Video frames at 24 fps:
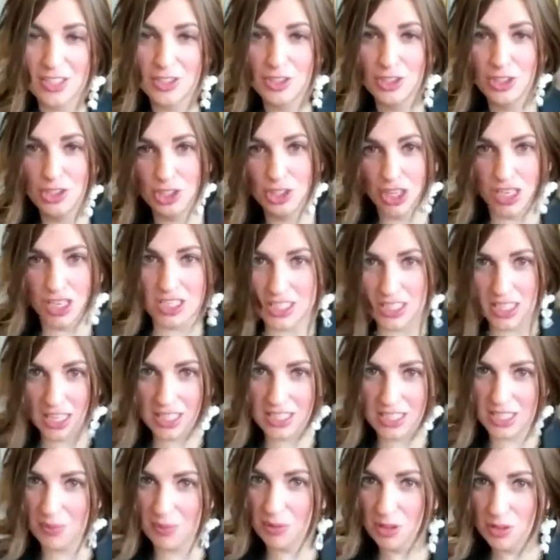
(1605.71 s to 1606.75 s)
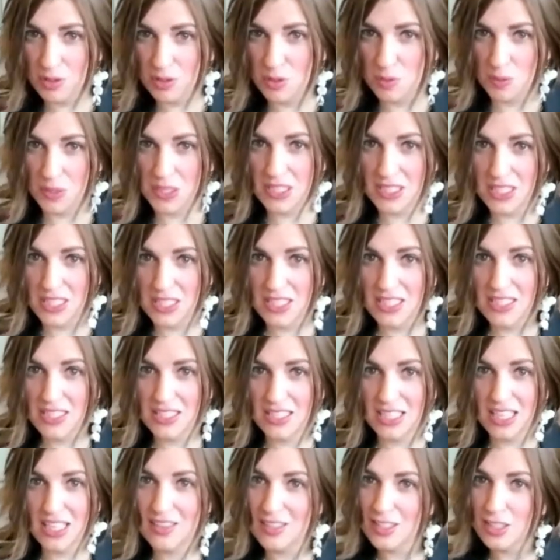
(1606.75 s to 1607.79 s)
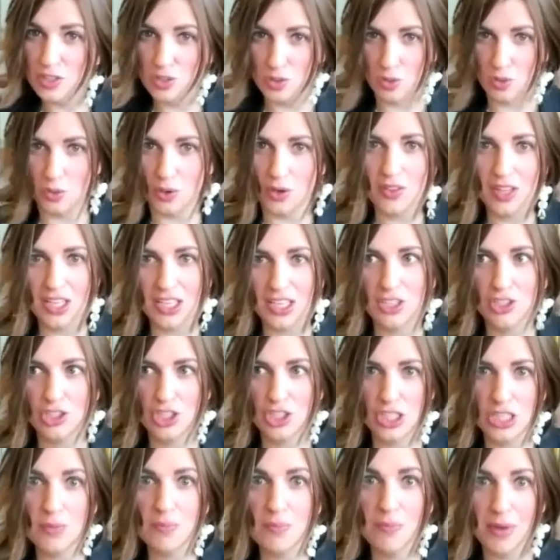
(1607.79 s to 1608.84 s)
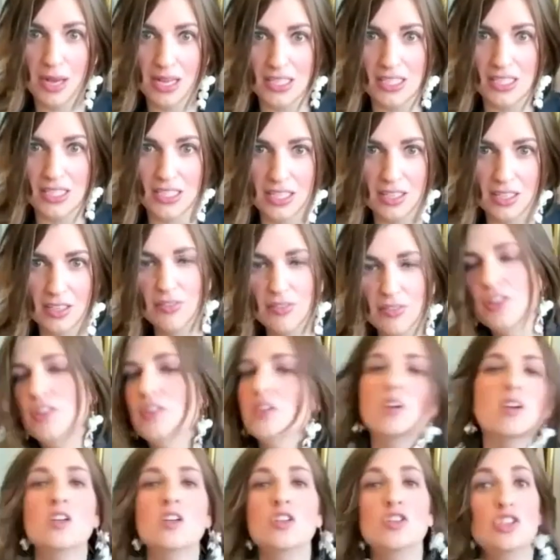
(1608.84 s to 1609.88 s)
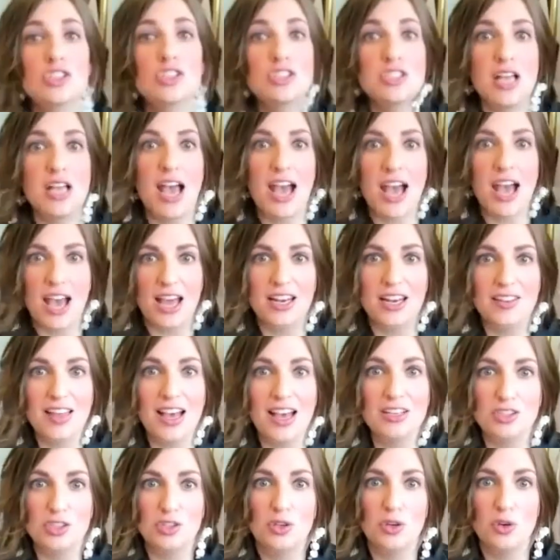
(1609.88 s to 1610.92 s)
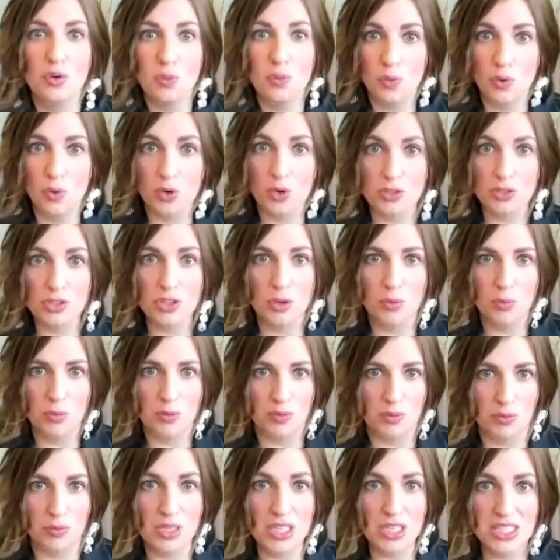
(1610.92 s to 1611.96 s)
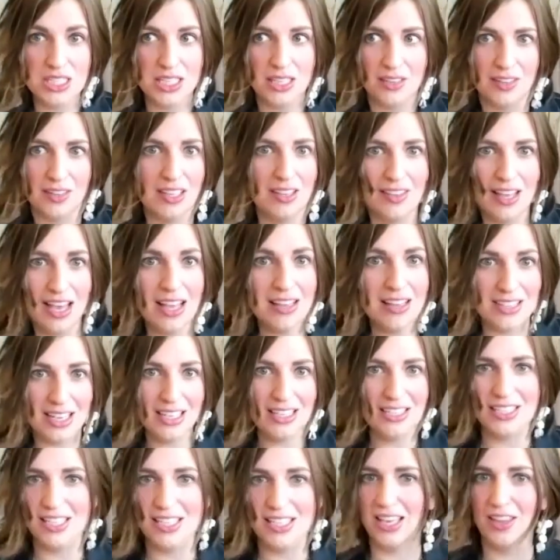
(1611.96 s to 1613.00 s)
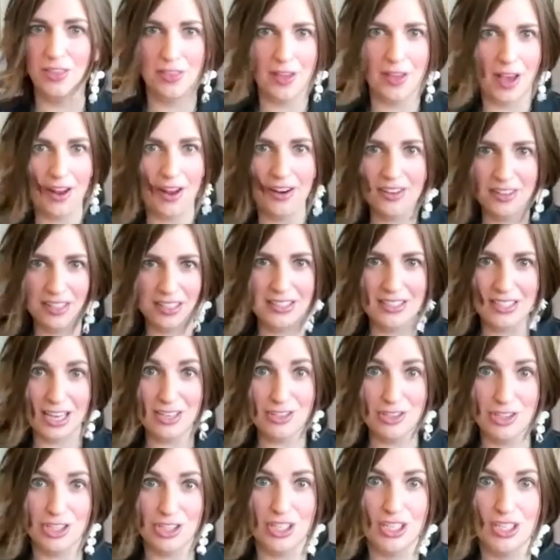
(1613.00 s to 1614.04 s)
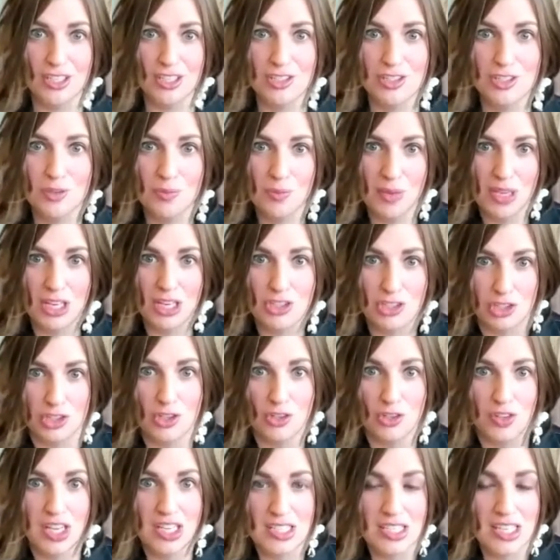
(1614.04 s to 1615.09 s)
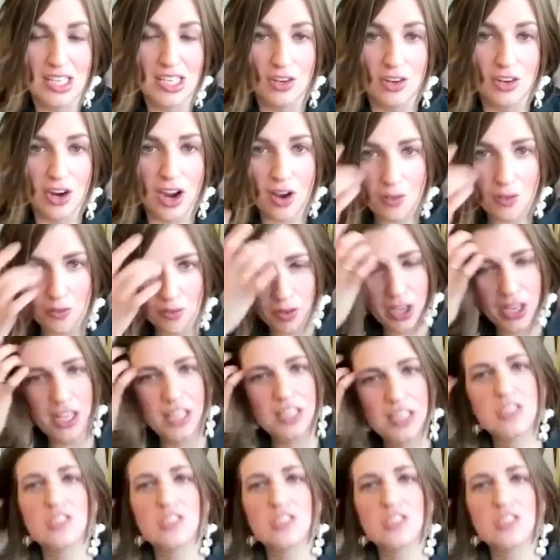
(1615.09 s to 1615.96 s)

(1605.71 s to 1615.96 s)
I just saw some of those pieces in the store. Like she must have just added that to her wardrobe recently. That takes like thought and intention to make sure that's in her outfit.